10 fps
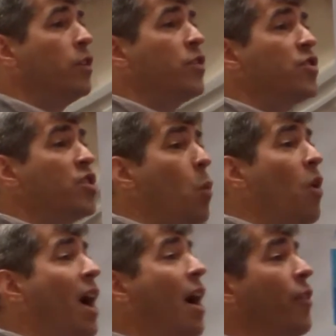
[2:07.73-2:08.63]
So
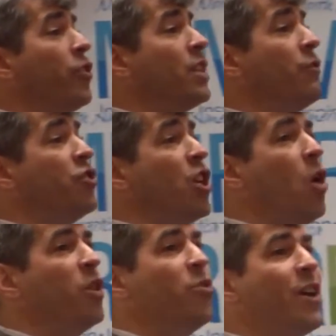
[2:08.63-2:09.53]
while others have
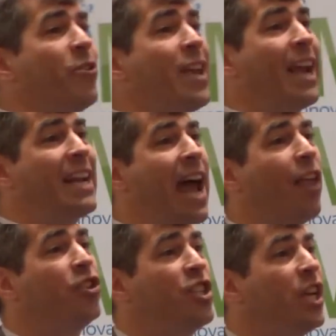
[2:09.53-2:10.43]
shown you their
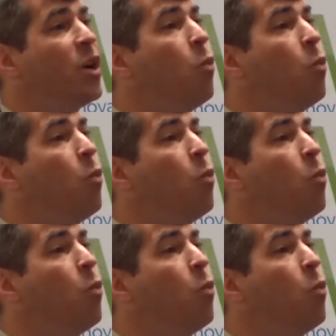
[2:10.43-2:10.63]
technology,